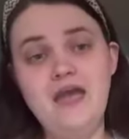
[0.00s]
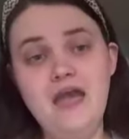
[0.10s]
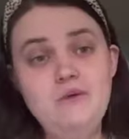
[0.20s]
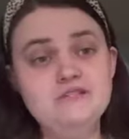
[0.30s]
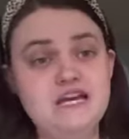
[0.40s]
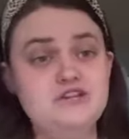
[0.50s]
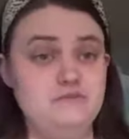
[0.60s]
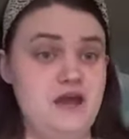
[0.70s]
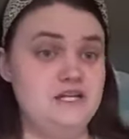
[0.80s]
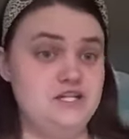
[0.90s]
I was that
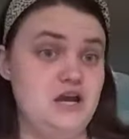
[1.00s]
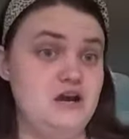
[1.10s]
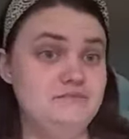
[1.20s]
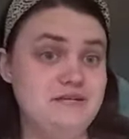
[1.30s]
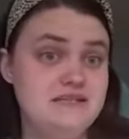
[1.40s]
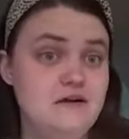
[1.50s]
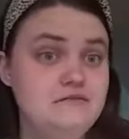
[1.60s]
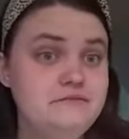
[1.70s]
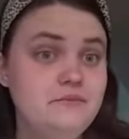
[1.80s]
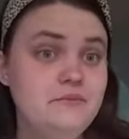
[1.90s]
dramatic child
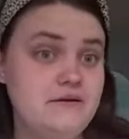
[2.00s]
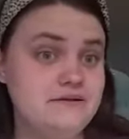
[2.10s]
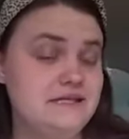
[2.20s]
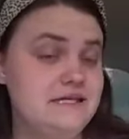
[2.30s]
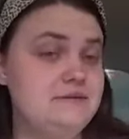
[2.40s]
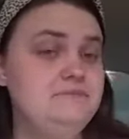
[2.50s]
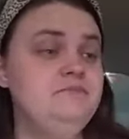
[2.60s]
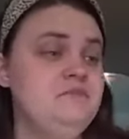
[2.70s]
myself when I was a kid.